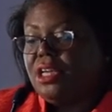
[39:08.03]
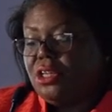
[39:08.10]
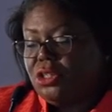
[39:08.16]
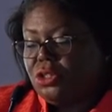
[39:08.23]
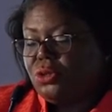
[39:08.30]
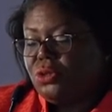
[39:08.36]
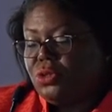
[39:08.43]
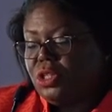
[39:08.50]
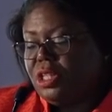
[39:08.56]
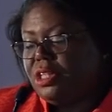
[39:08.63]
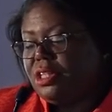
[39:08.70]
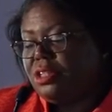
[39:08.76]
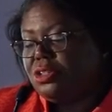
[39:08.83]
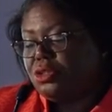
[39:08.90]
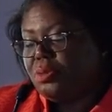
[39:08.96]
So you
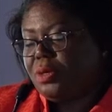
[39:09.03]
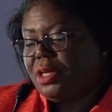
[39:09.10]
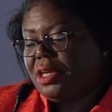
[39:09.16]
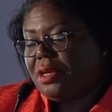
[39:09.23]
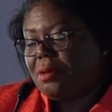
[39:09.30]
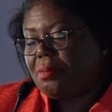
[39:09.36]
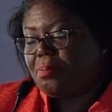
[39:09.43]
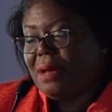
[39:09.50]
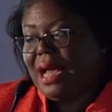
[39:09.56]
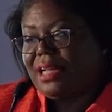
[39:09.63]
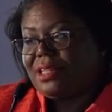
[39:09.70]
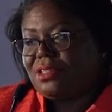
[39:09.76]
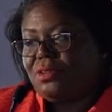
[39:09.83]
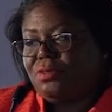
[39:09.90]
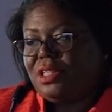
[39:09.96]
need to be
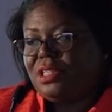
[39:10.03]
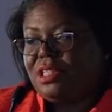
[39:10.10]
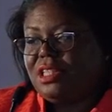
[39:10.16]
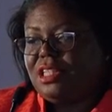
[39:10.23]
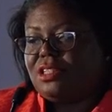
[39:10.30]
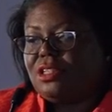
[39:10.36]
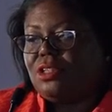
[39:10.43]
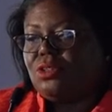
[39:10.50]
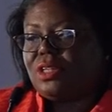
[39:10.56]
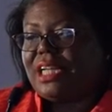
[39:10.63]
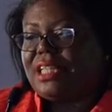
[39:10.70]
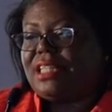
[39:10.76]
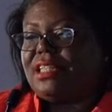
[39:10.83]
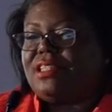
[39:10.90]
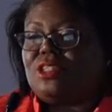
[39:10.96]
part of it. You need to look
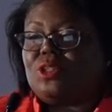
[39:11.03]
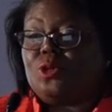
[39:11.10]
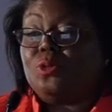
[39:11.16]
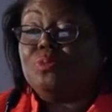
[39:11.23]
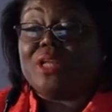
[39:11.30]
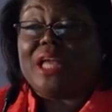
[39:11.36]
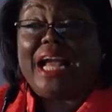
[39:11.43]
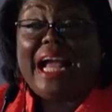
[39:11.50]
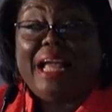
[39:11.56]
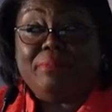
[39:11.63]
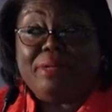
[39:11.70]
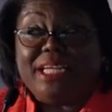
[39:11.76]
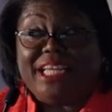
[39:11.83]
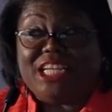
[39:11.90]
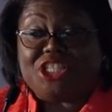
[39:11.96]
at it. So
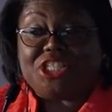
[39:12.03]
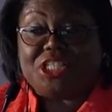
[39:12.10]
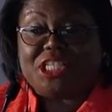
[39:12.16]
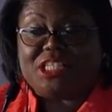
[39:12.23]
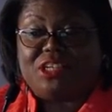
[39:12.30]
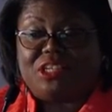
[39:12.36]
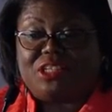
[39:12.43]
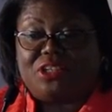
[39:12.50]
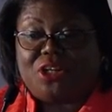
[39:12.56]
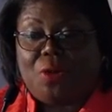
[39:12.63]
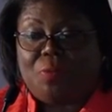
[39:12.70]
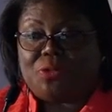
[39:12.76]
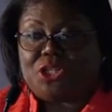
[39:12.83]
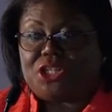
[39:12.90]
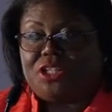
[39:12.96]
hibernation is not an
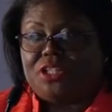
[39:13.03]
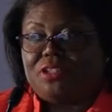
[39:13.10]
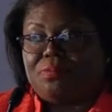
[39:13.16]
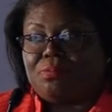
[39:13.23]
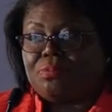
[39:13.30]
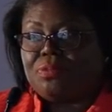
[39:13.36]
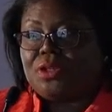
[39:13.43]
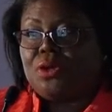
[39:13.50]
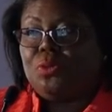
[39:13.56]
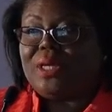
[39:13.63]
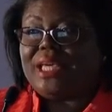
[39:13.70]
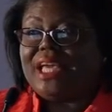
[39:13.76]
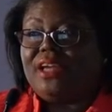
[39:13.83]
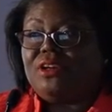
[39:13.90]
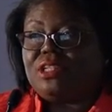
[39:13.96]
option. We
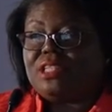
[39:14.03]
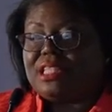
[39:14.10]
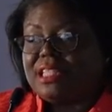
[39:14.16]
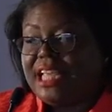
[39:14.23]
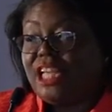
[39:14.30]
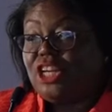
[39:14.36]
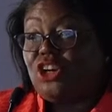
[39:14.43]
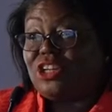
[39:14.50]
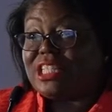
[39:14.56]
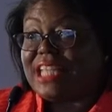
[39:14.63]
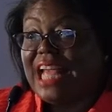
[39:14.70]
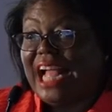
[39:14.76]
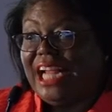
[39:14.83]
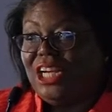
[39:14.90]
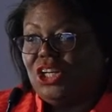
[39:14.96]
cannot stay in our
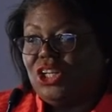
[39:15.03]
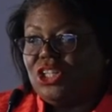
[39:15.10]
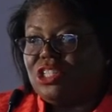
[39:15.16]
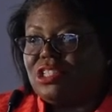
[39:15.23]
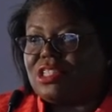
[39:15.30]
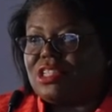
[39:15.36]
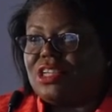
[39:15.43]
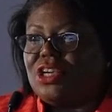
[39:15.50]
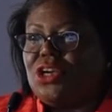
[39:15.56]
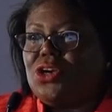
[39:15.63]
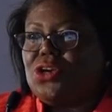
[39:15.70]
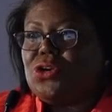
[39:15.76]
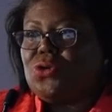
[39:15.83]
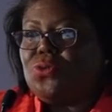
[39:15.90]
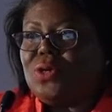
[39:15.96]
silos.
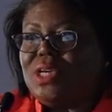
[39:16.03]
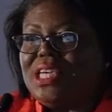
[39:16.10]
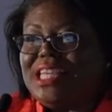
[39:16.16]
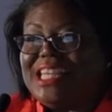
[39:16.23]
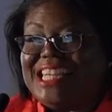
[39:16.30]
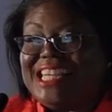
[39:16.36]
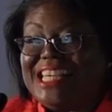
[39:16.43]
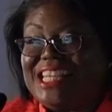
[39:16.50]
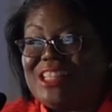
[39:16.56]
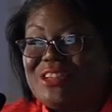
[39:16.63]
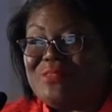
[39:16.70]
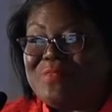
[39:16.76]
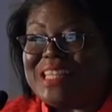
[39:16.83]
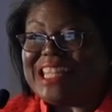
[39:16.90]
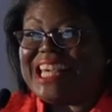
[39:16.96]
We need
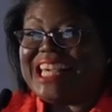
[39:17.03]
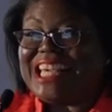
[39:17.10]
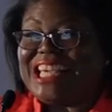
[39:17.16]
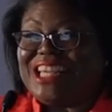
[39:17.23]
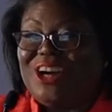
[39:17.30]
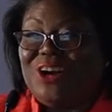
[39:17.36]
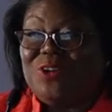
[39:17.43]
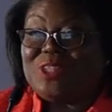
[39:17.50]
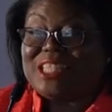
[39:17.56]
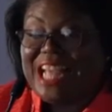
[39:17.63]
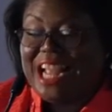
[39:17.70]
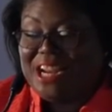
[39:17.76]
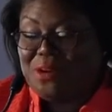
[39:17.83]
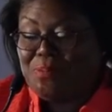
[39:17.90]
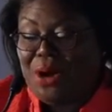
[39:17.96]
to be thinking
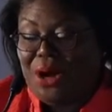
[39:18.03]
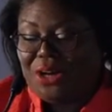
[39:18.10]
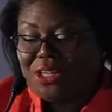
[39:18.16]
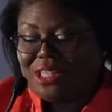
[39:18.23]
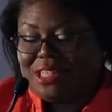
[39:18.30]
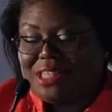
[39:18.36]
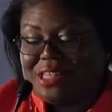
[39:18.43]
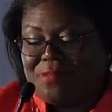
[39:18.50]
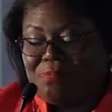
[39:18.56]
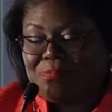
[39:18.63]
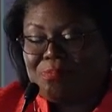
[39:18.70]
outside the box.